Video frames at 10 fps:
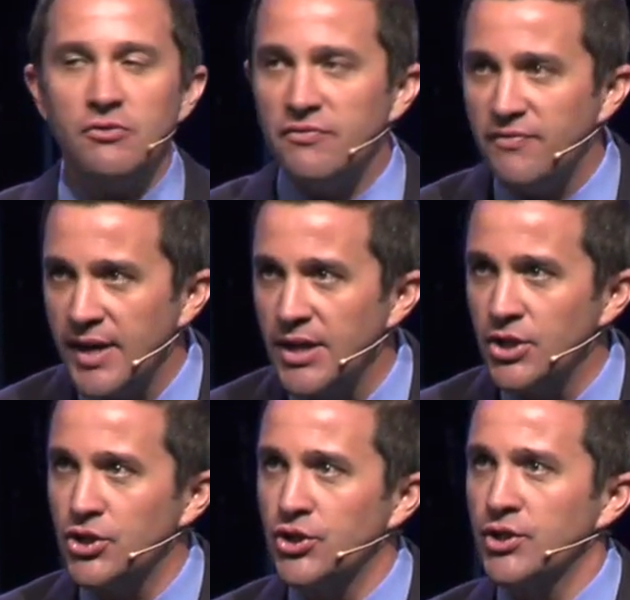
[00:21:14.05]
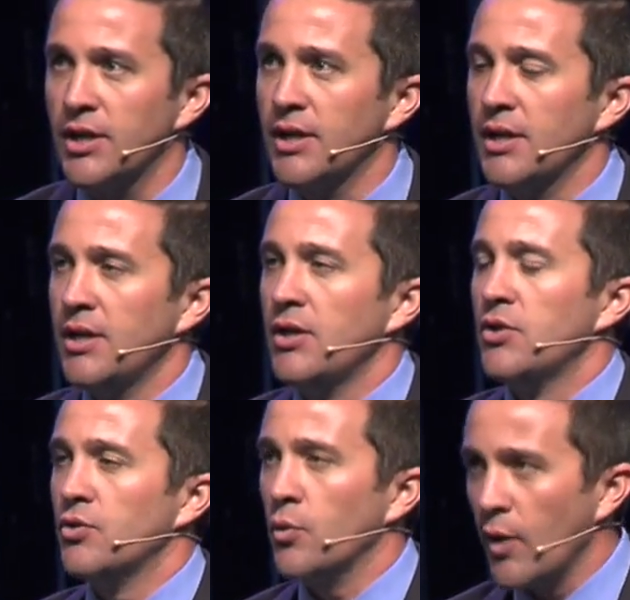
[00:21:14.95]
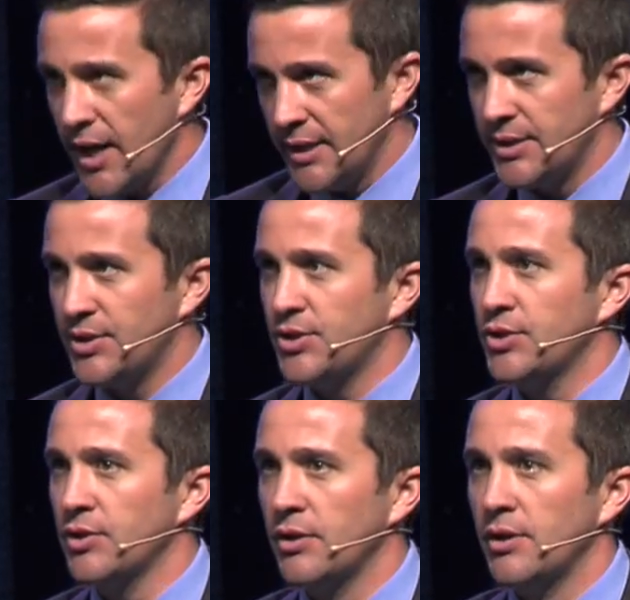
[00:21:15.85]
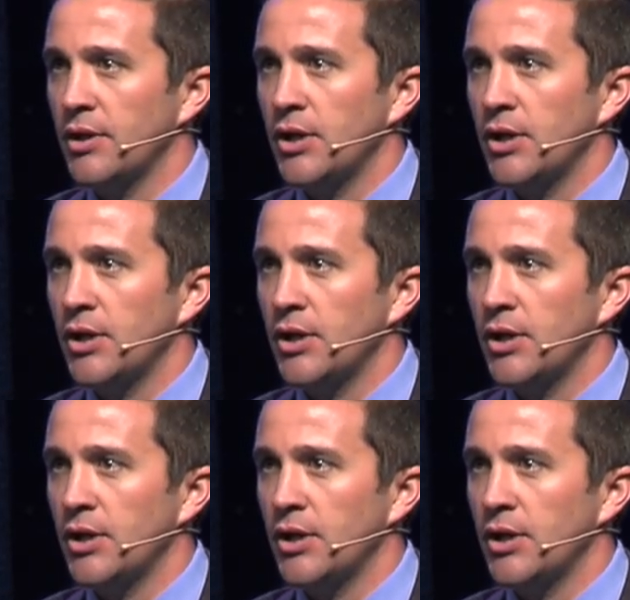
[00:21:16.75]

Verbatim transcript: finish the race,